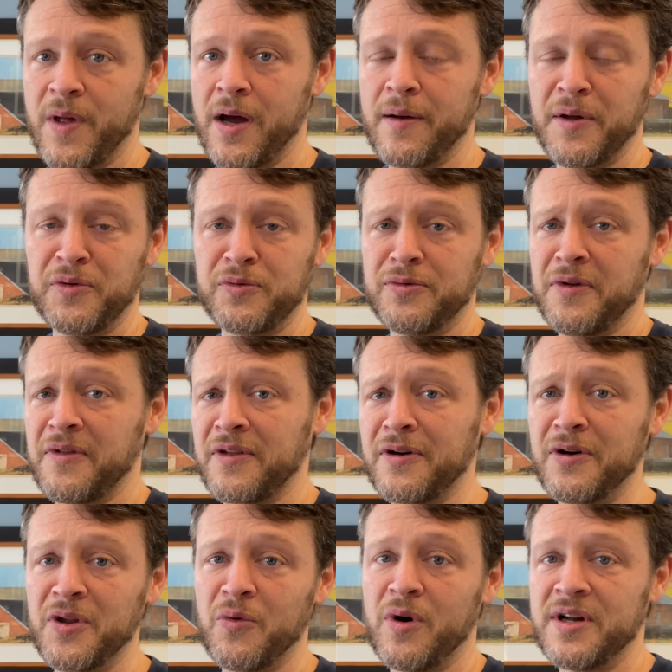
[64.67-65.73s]
and really the
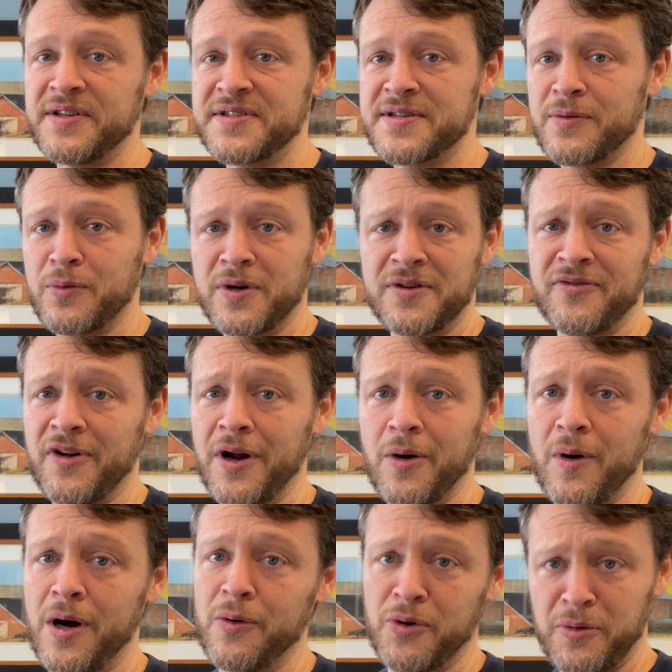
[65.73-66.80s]
only ones that worked very
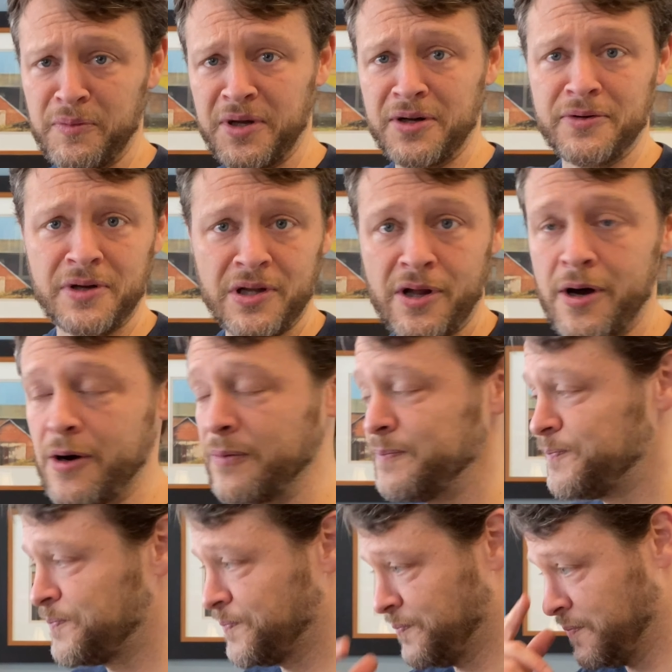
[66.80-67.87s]
well were middle and low.
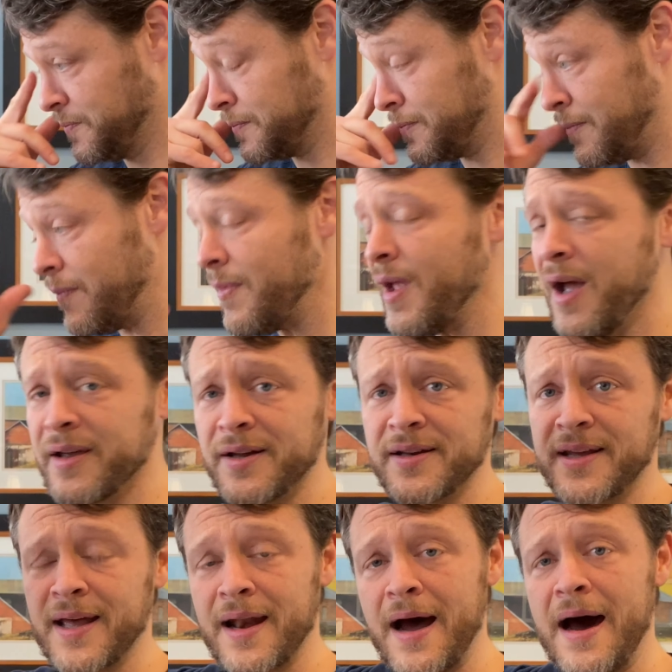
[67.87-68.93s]
I could
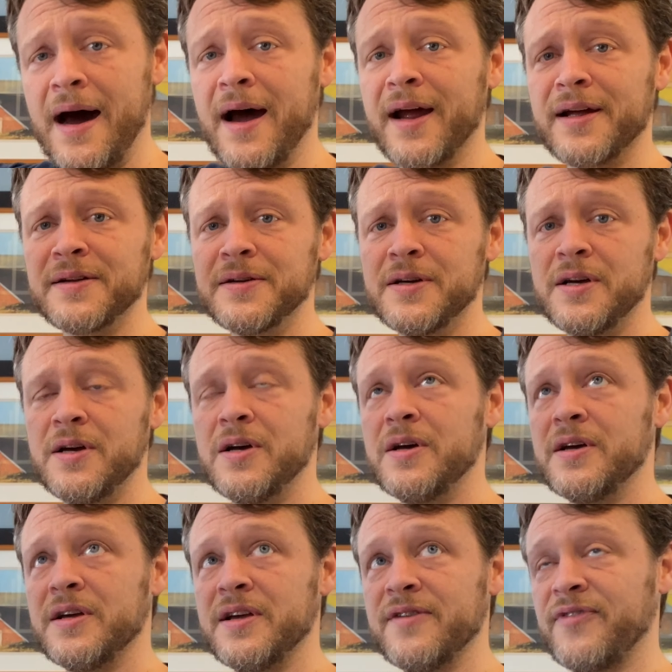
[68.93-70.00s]
get high
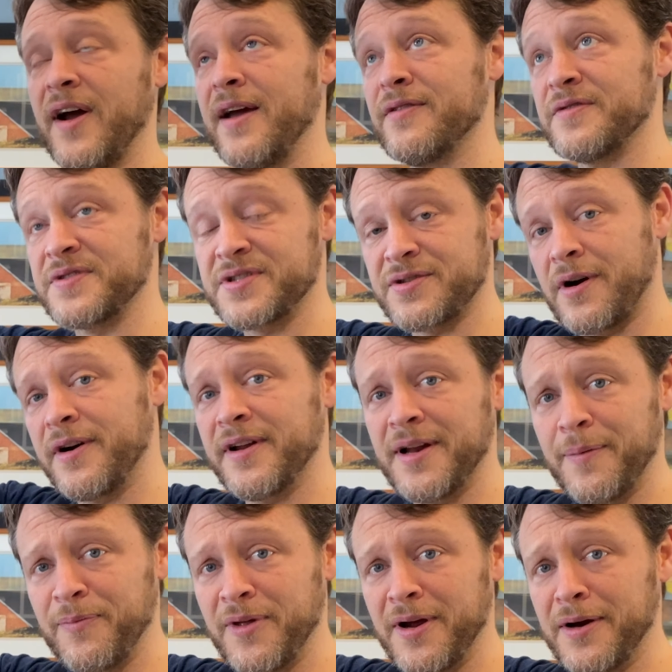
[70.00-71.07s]
if I either started
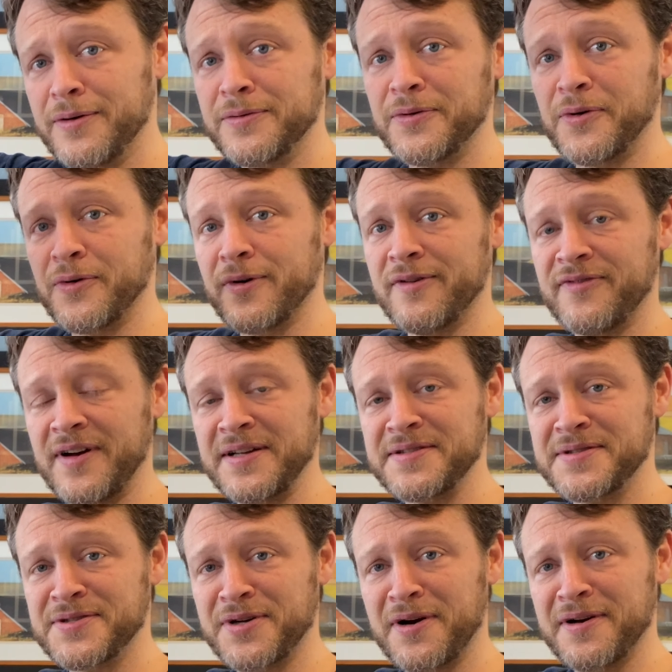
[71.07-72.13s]
up there or if I
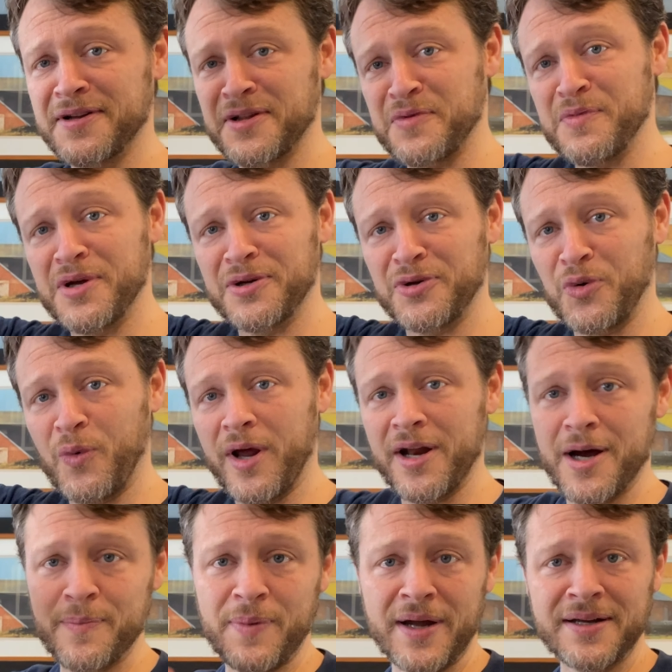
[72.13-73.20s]
started in the middle and went
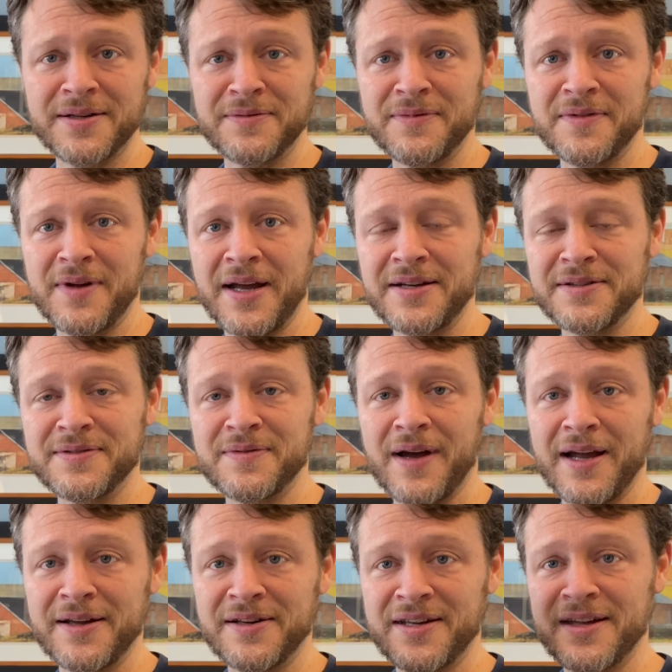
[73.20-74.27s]
up, I
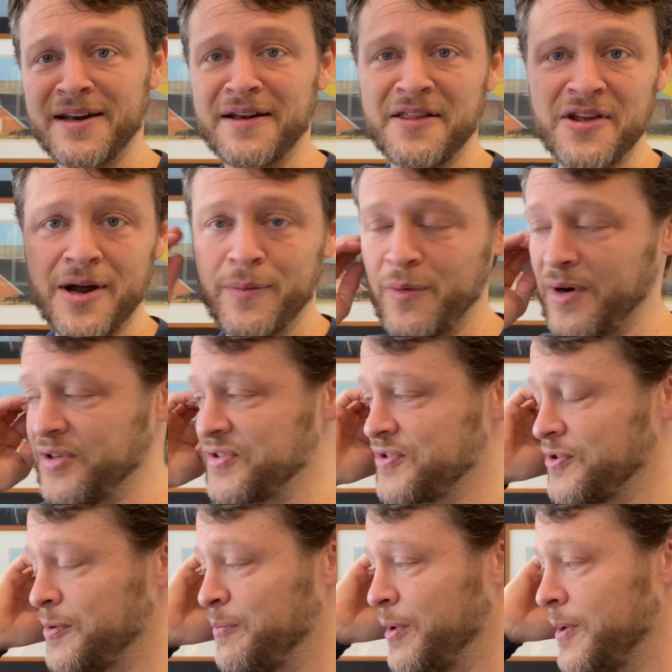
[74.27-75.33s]
could get into the upper
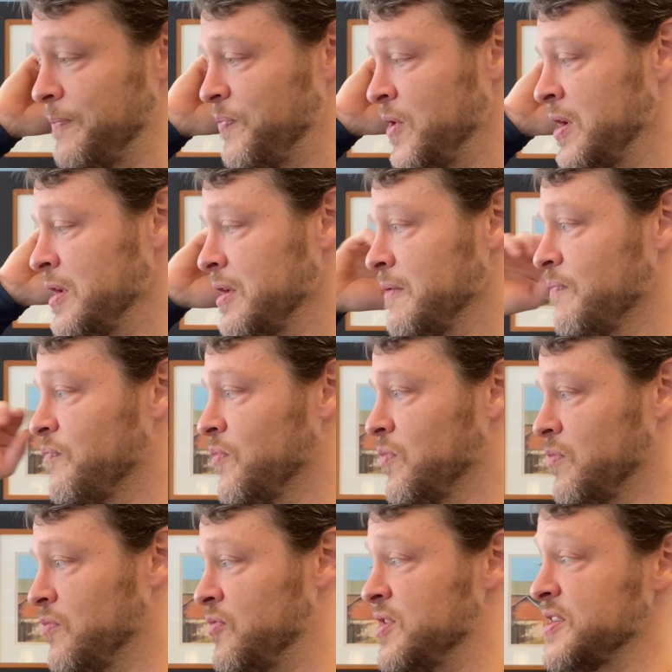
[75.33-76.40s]
register, but
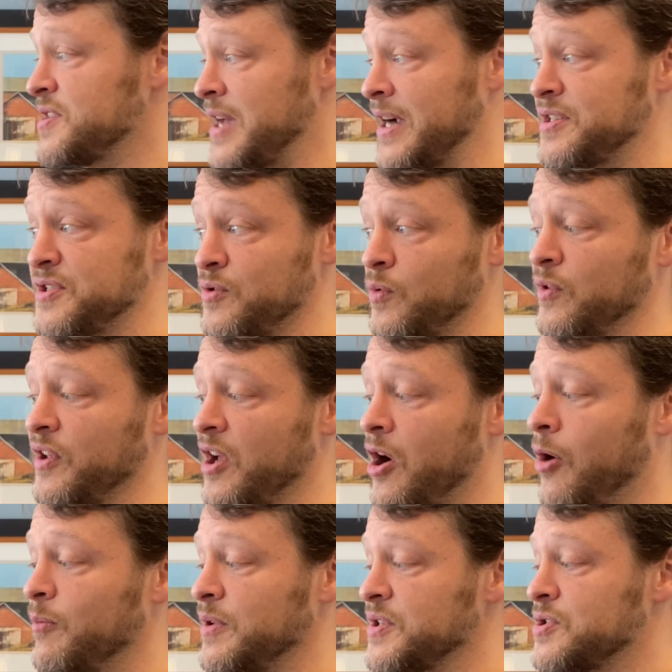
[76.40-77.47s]
this actually really
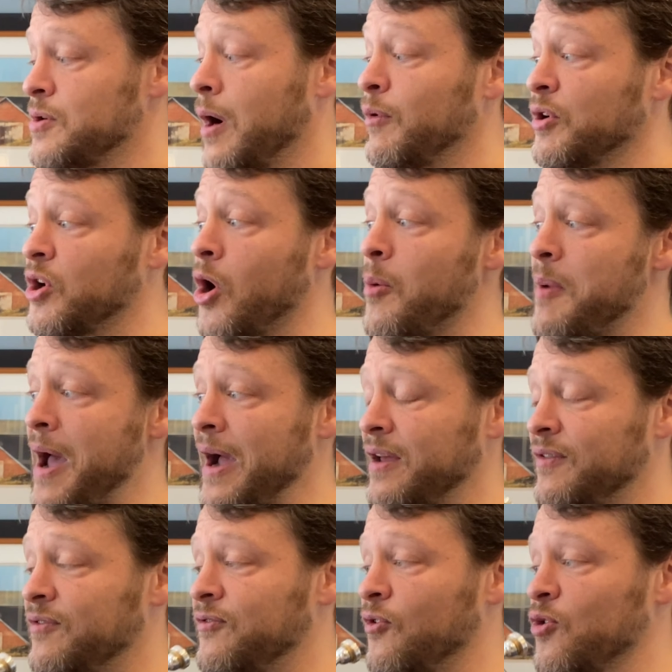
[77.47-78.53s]
helped me. So I would go back
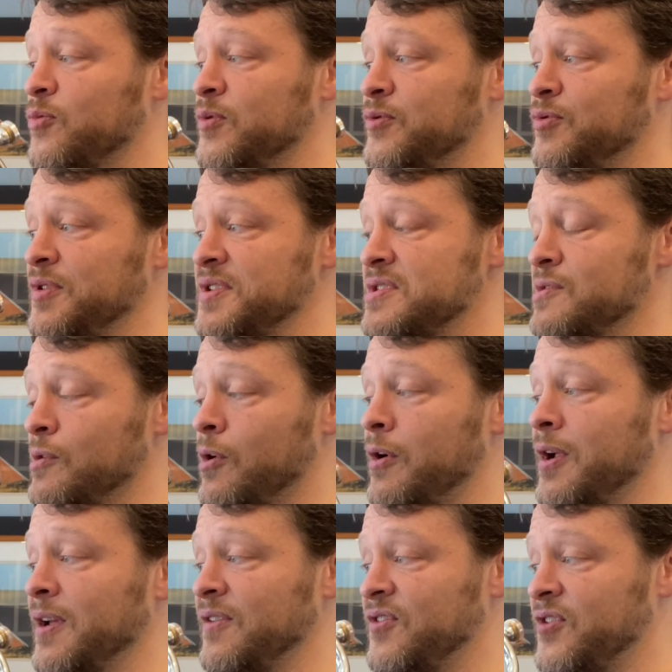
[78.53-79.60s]
and forth between slurring and